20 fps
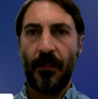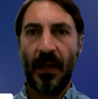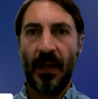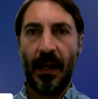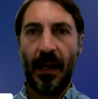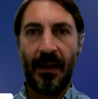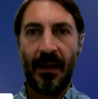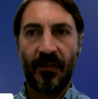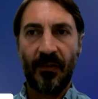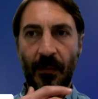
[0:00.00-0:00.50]

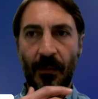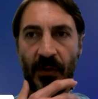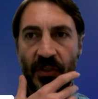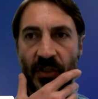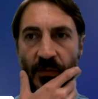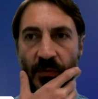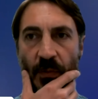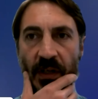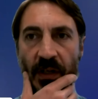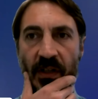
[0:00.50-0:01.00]
But someone
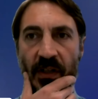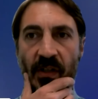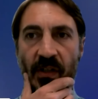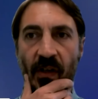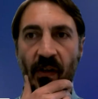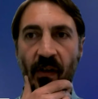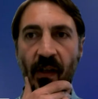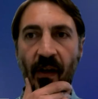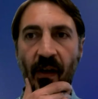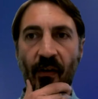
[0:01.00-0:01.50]
just wanted to
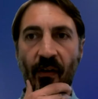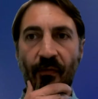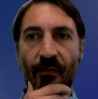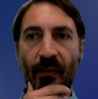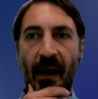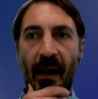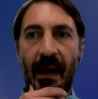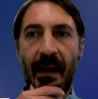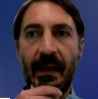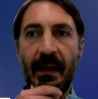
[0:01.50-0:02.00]

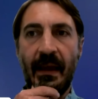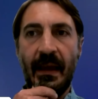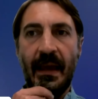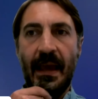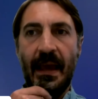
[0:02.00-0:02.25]
clarify